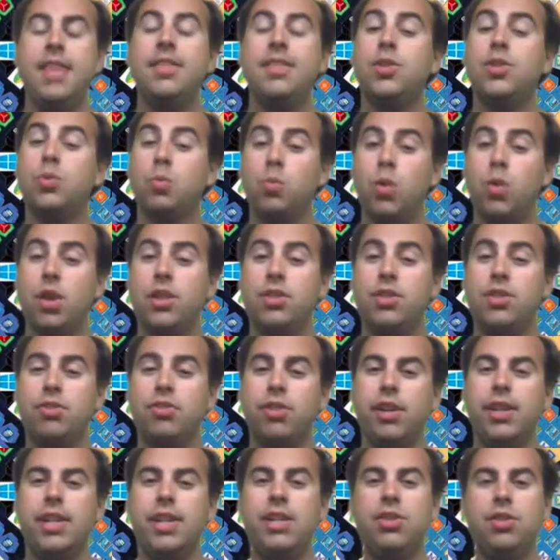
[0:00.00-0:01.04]
This one
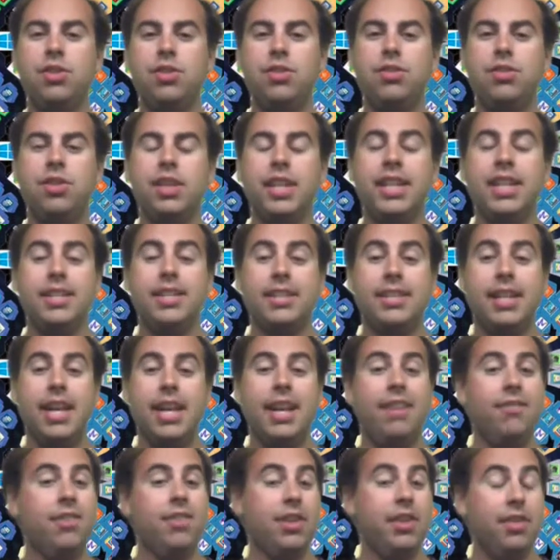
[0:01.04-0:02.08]
screen is usually a
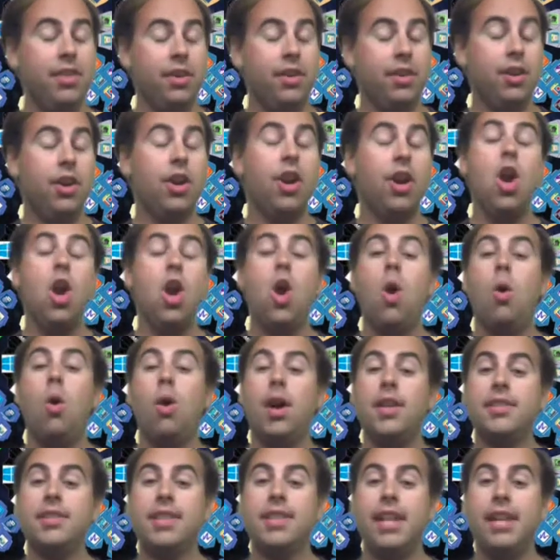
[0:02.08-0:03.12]
set of
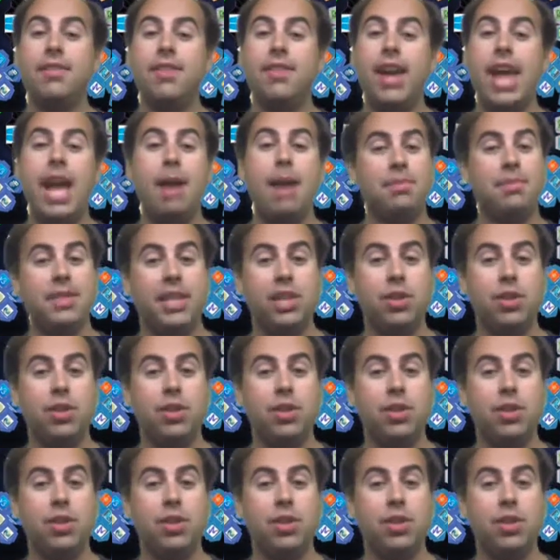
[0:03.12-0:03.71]
apps